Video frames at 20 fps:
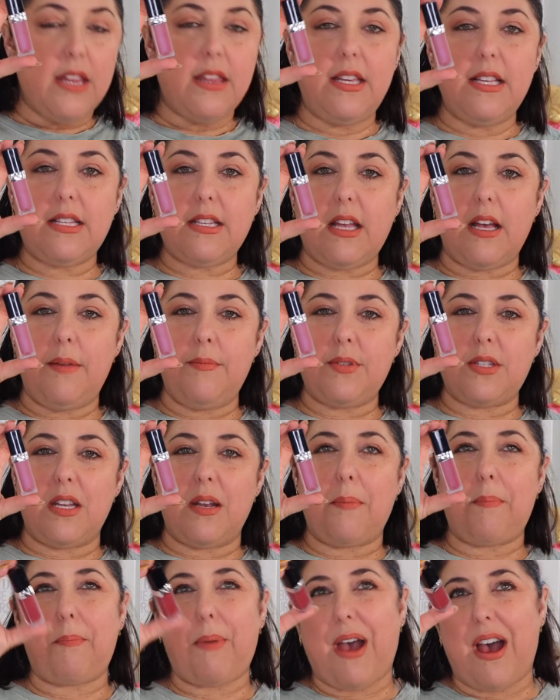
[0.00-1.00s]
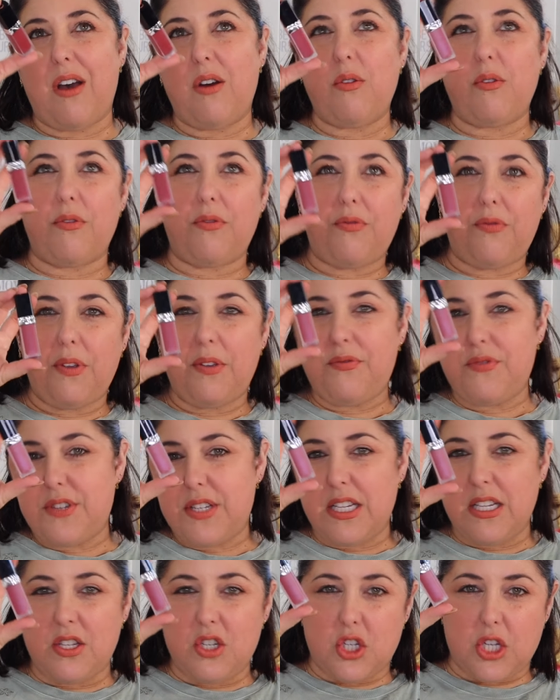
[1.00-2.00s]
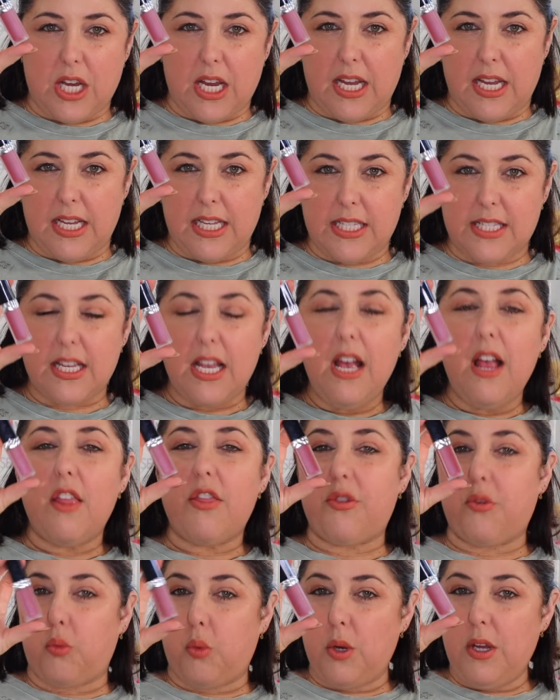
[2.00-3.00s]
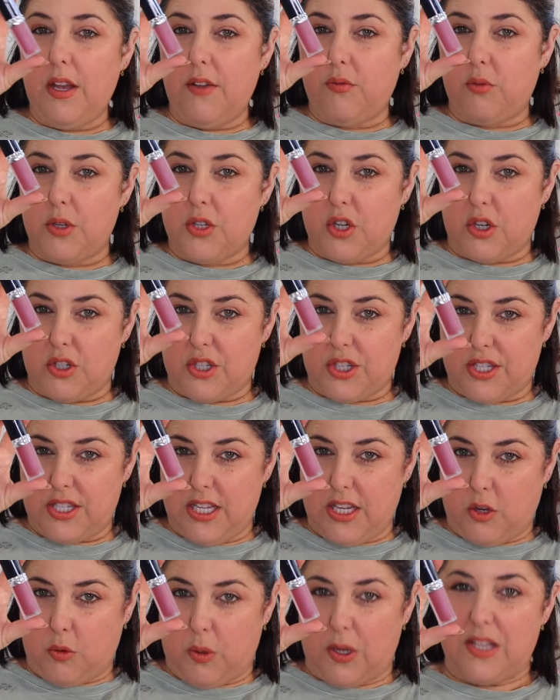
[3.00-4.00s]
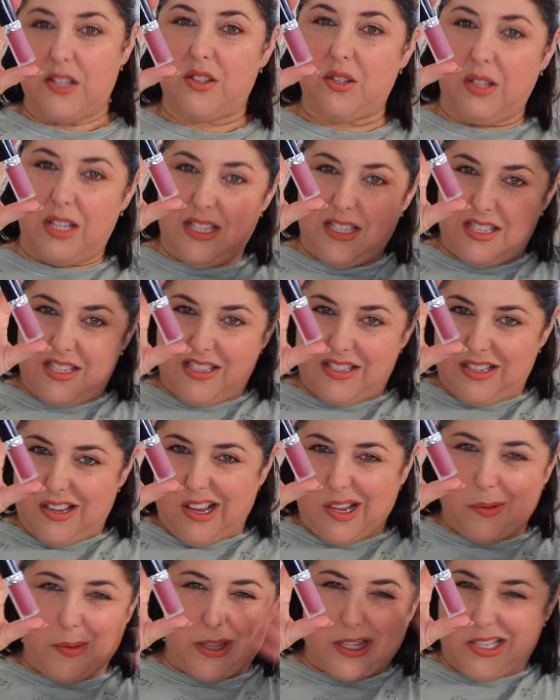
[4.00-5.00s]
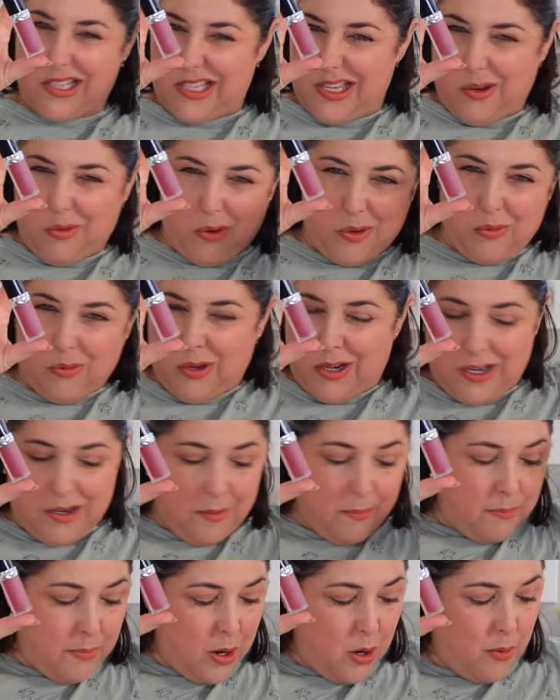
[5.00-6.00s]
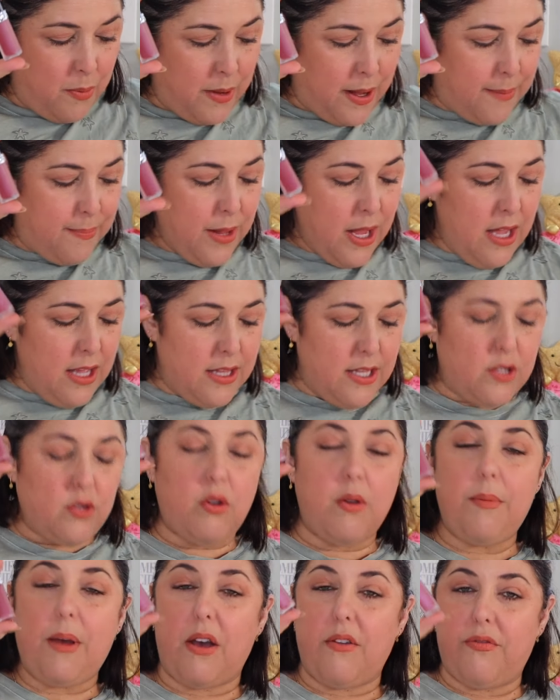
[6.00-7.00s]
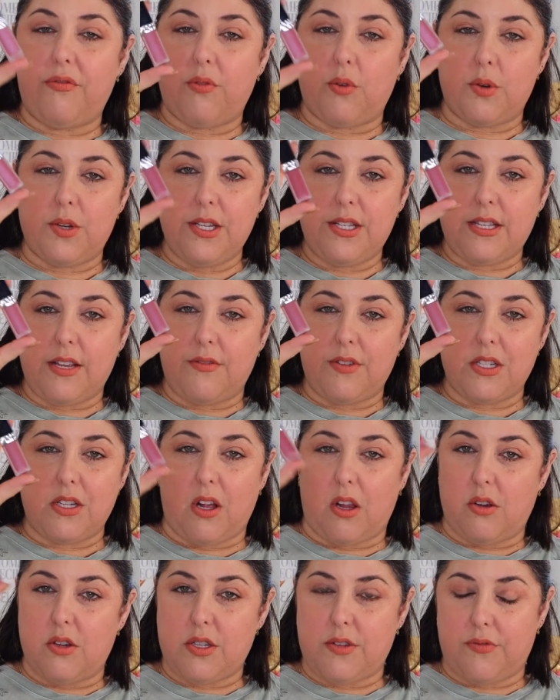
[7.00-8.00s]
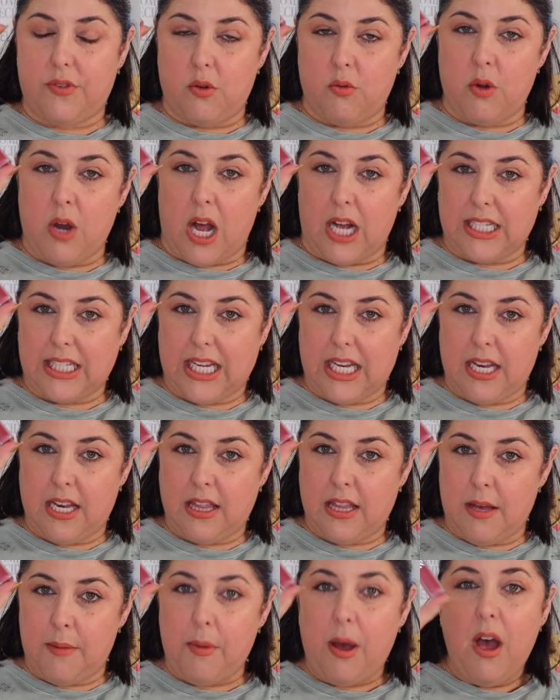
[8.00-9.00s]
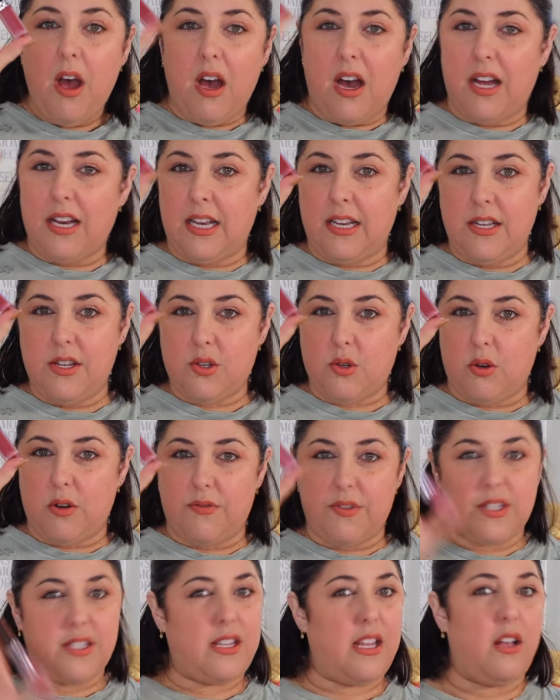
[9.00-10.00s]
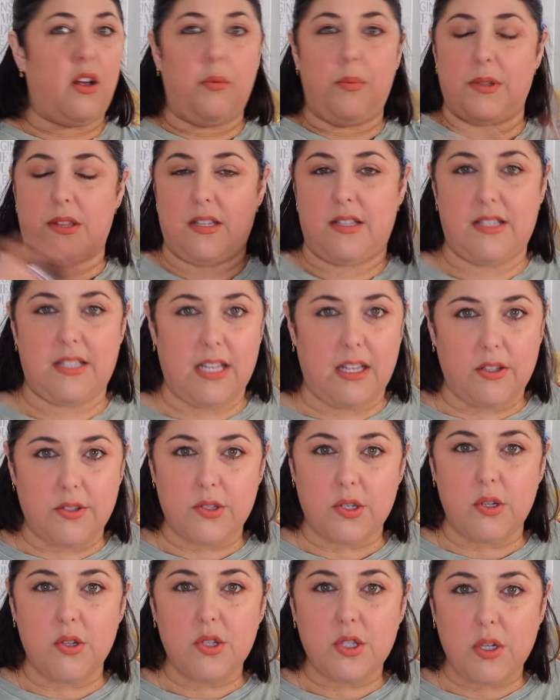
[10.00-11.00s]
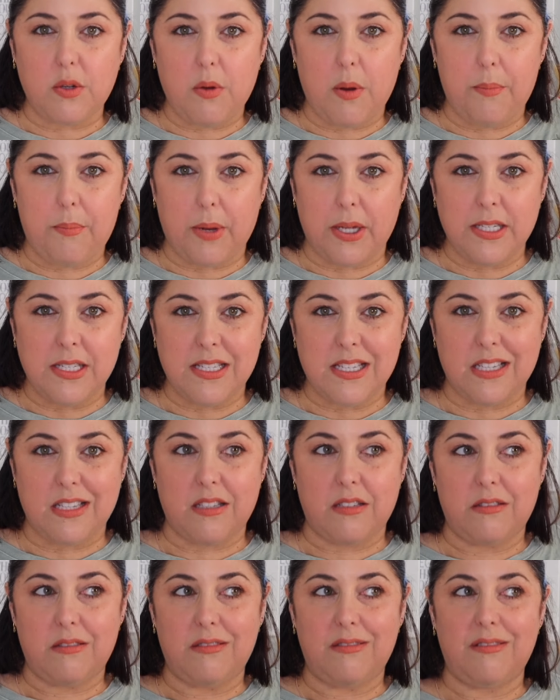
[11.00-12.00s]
This comes in about 15 shades, three of which are sequin. So let's talk about the sequin one in a moment. These are about $47 if you're not getting them on any sort of a sale, but the sales are so abundant,